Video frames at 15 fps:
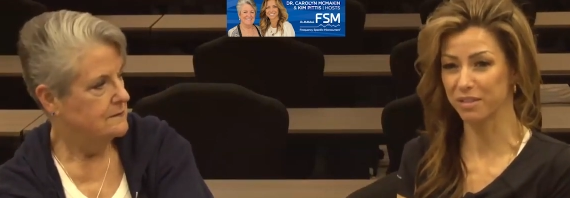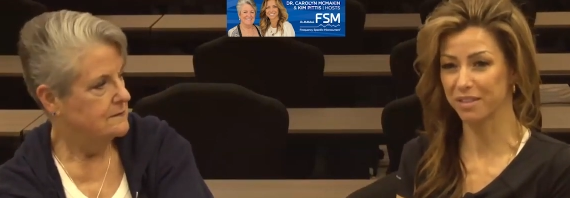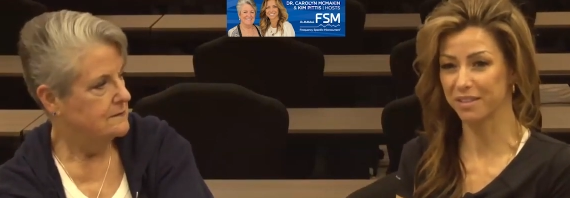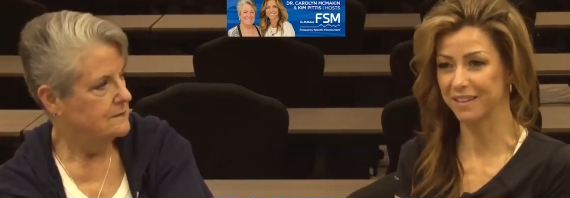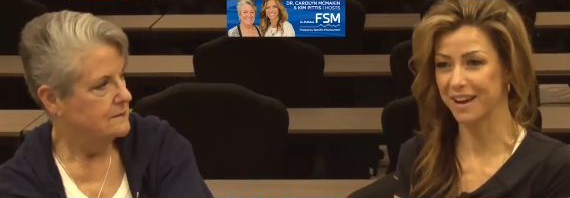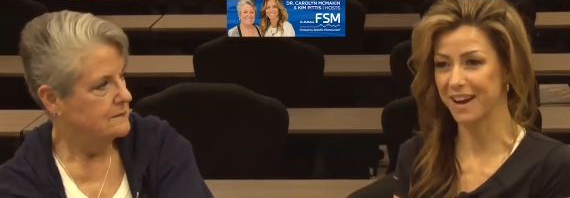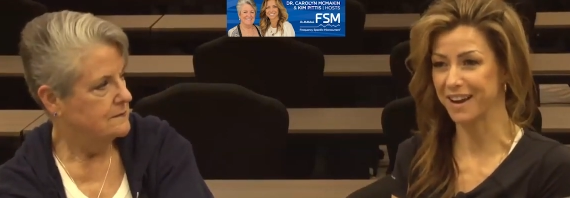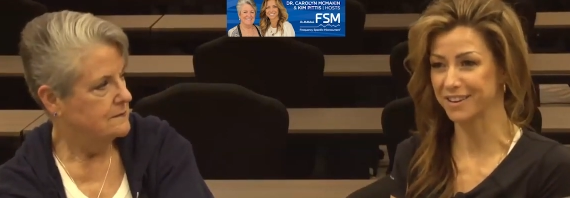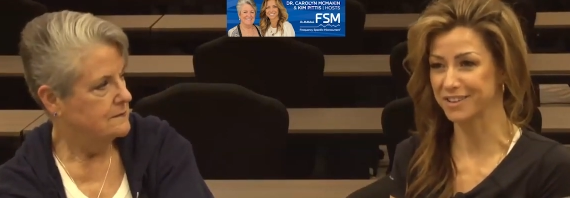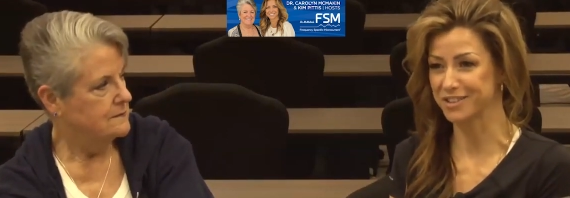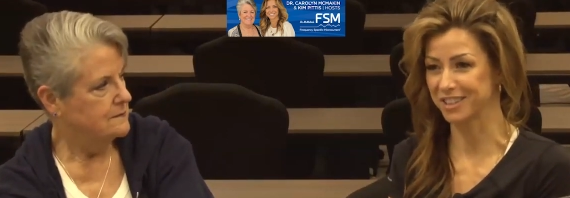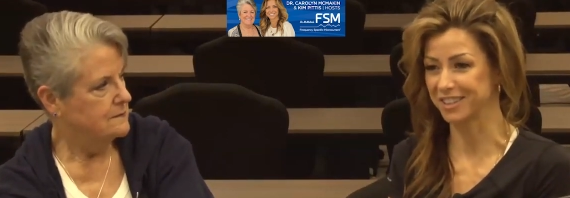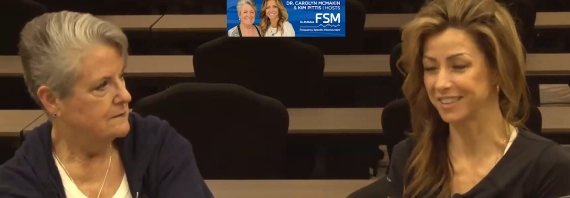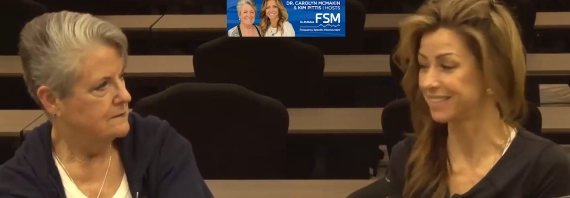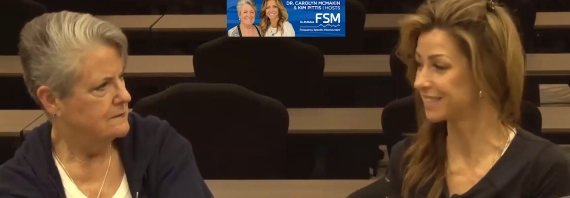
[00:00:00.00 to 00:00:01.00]

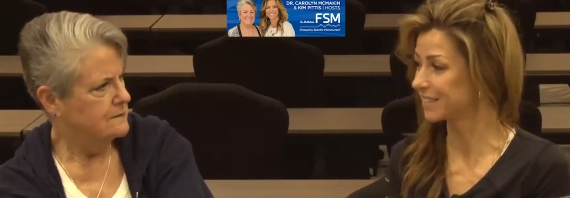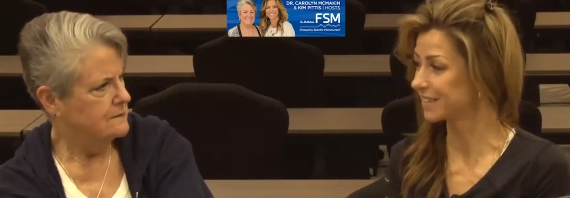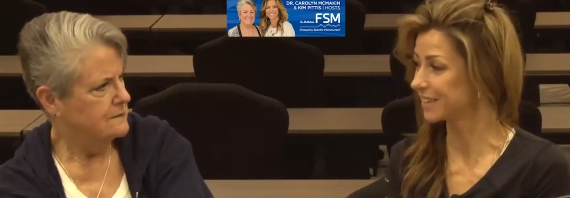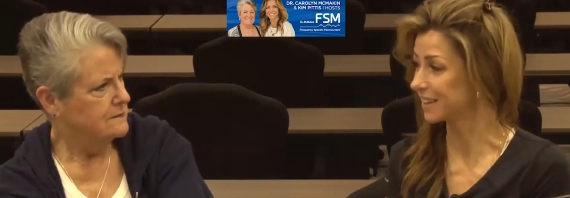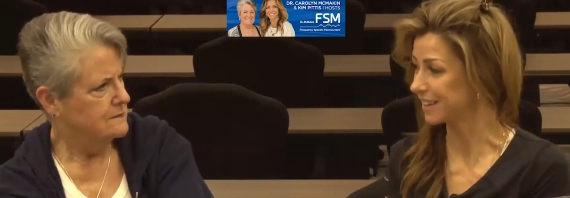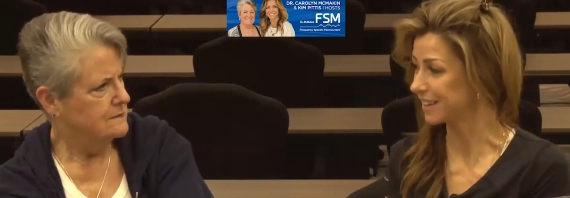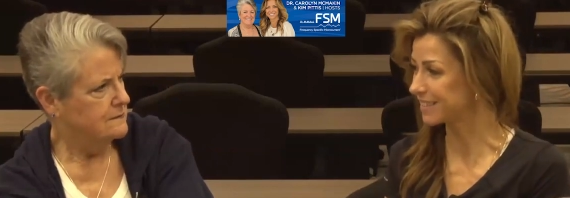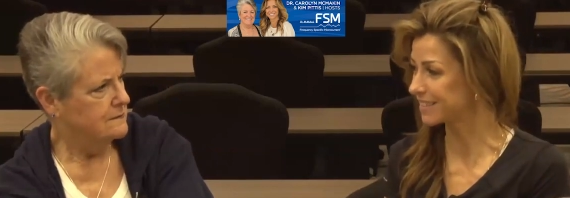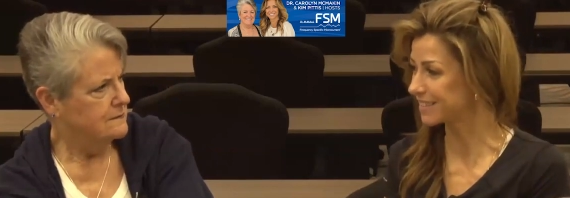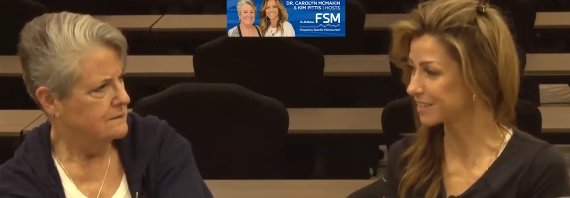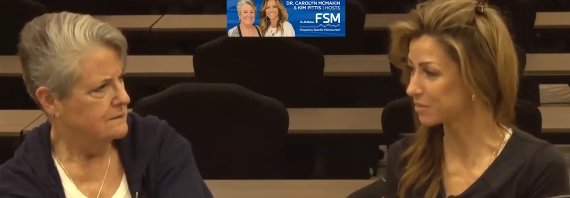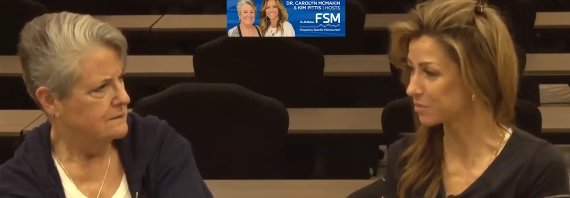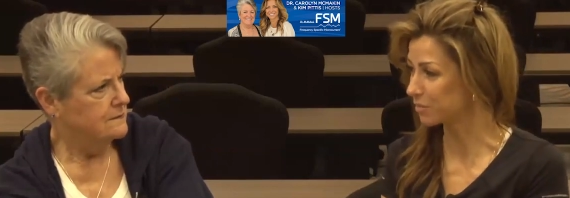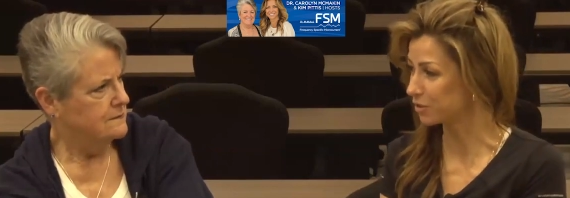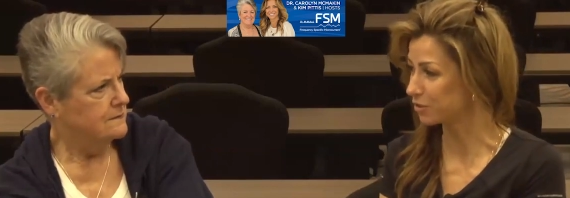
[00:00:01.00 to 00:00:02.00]
Speaker 1: action, heat,
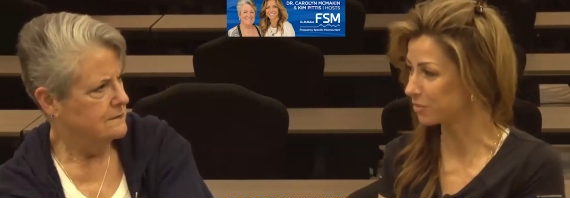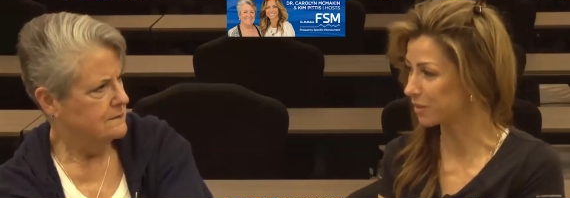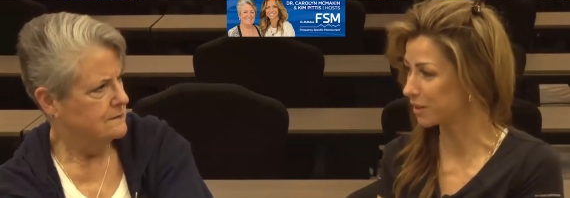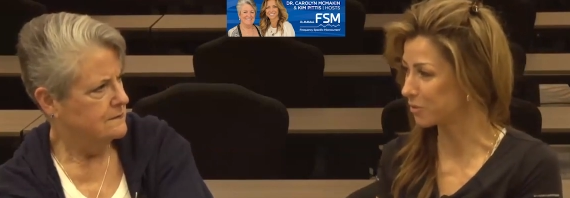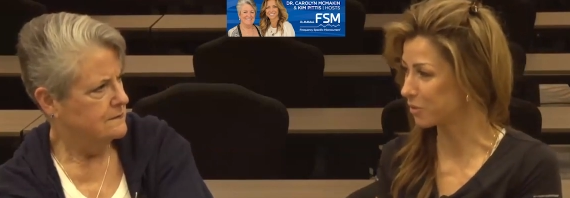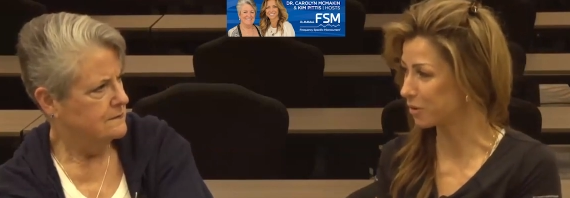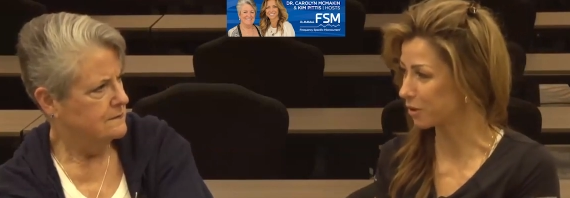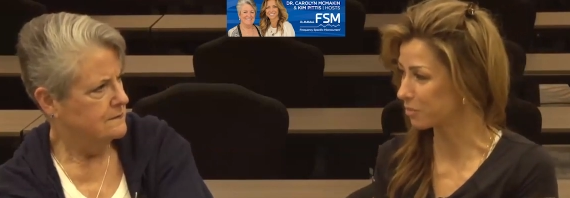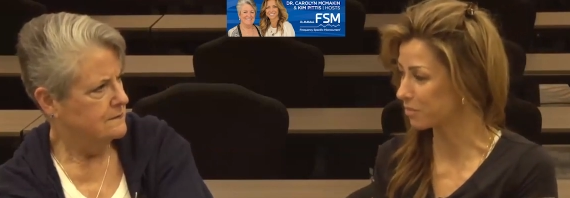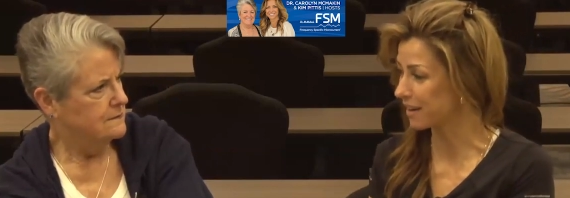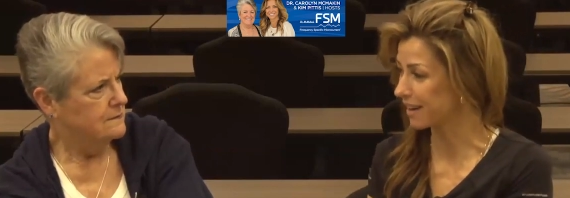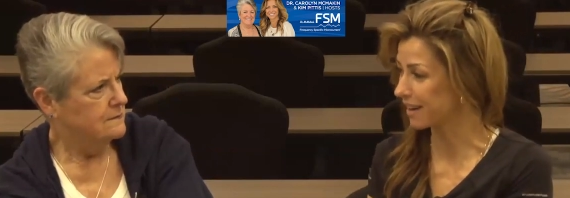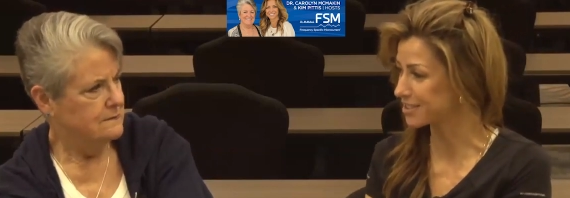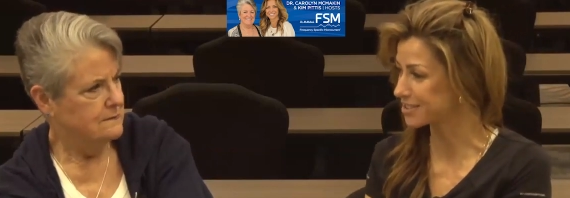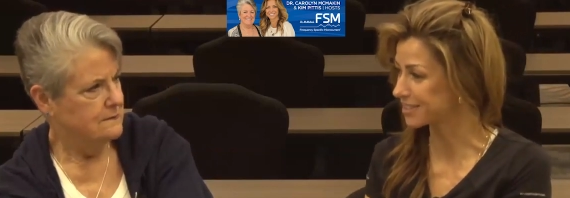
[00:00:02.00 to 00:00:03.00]
movement, warmth,
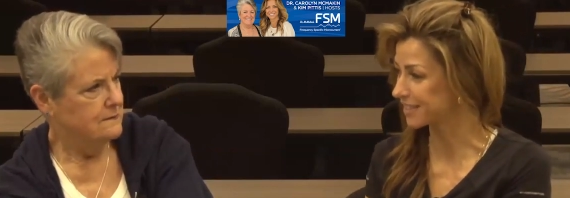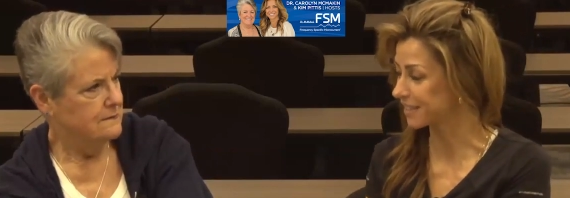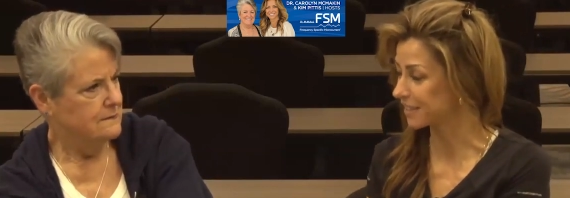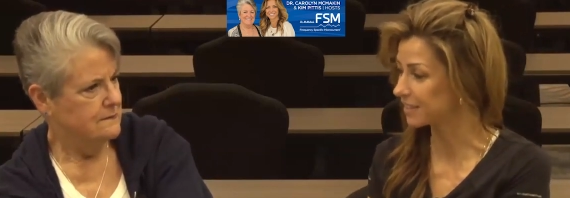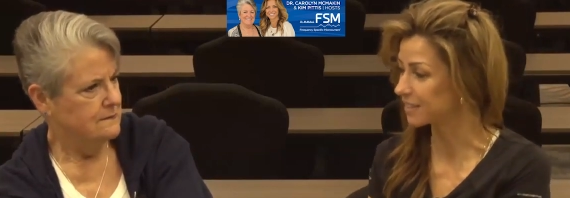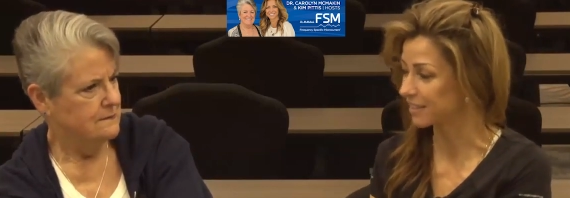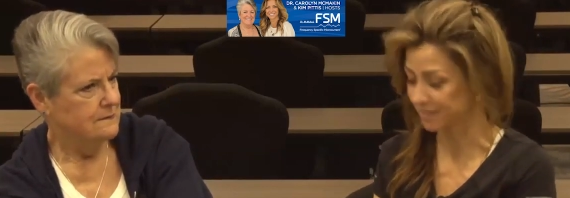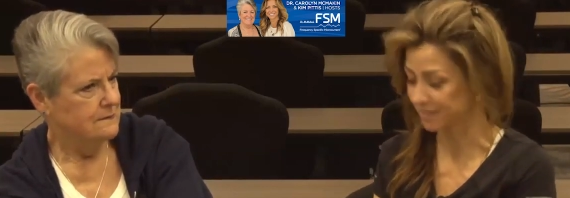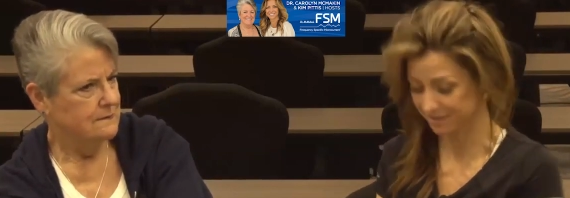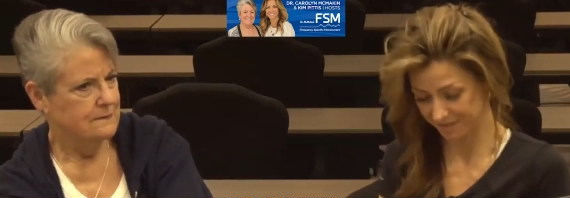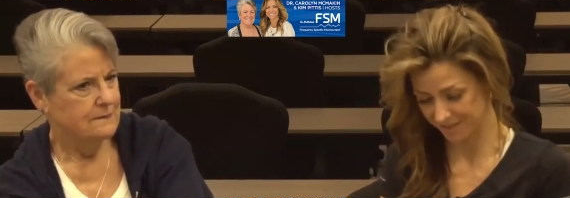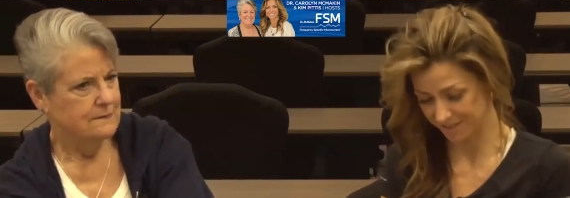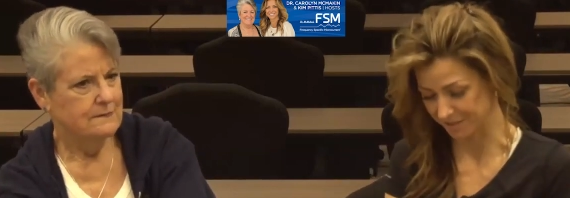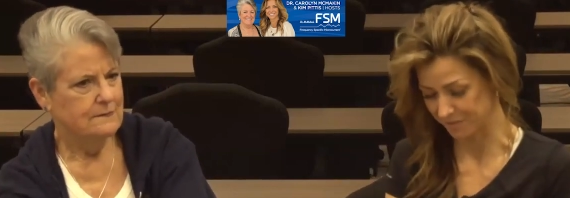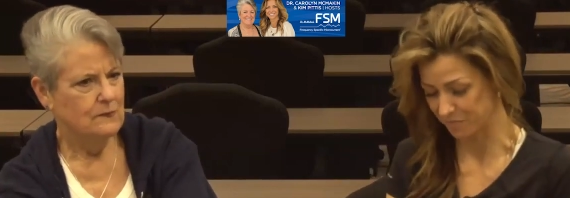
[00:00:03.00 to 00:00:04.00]
action, heat. Yeah.
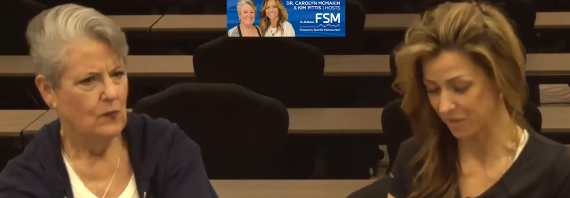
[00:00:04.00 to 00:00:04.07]
So